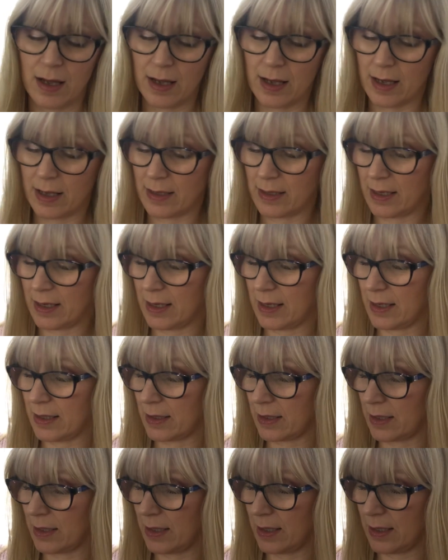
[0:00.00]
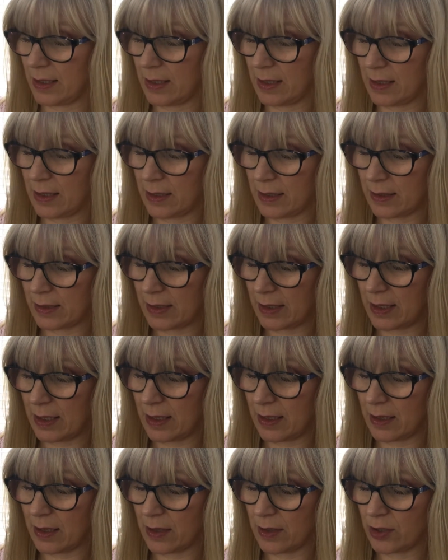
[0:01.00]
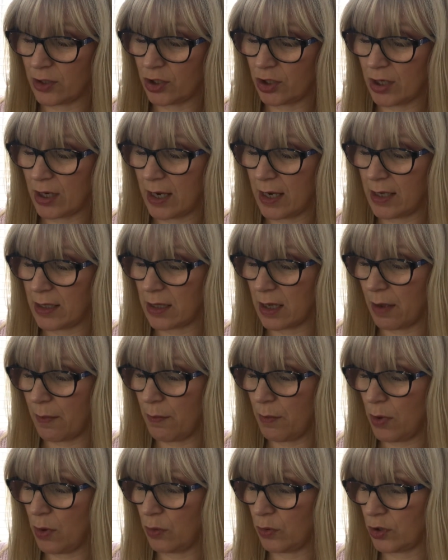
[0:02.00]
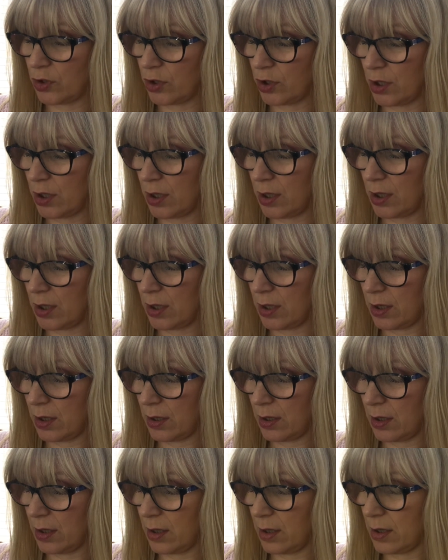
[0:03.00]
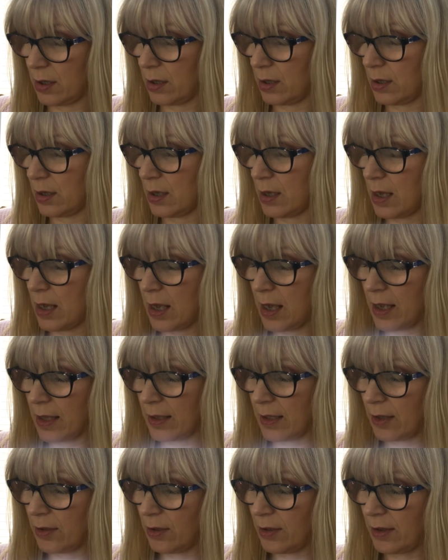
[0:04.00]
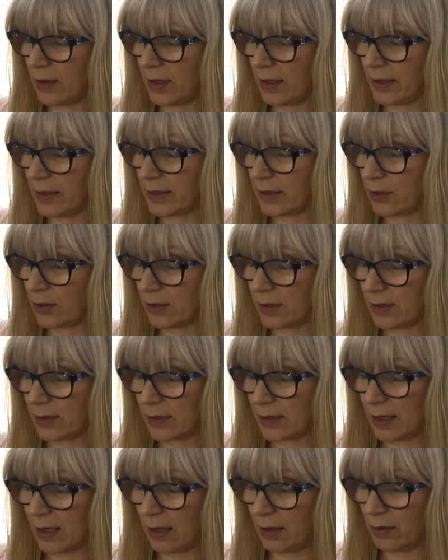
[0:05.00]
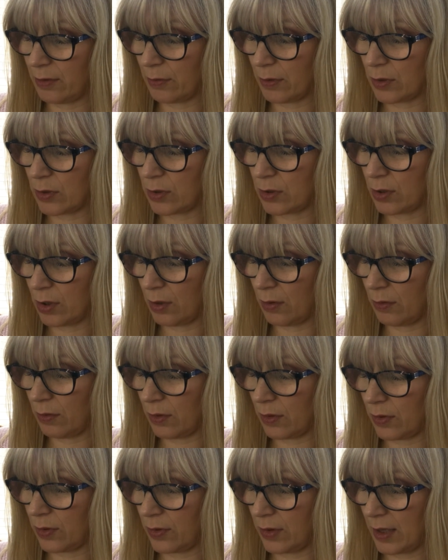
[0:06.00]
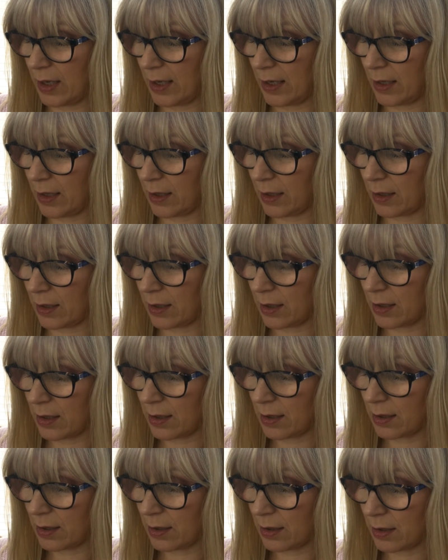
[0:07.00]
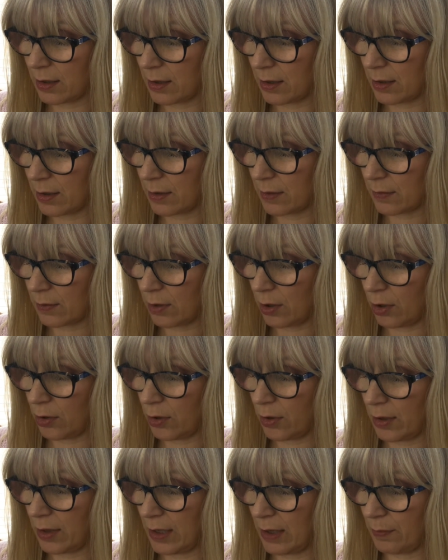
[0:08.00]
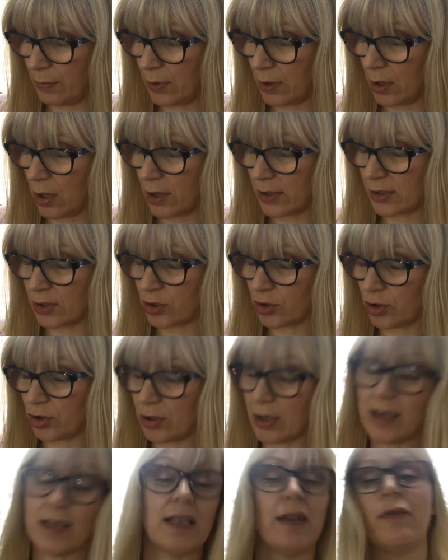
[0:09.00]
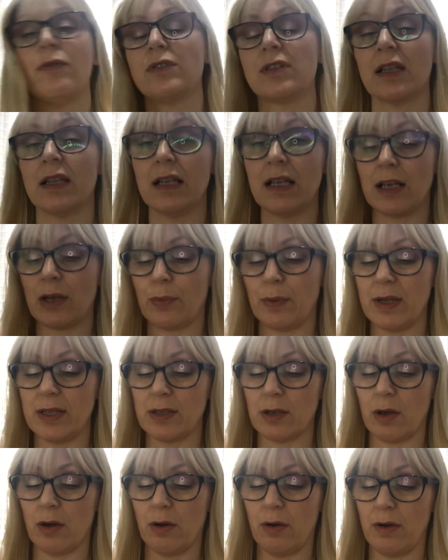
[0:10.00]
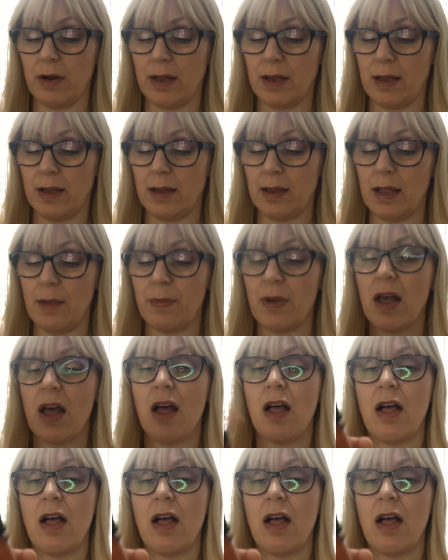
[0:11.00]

and it is in the shade Motion. Now the only thing is it doesn't tell you, I don't think, oh no, lip gloss, I was just trying to see if it was a liquid or a lip.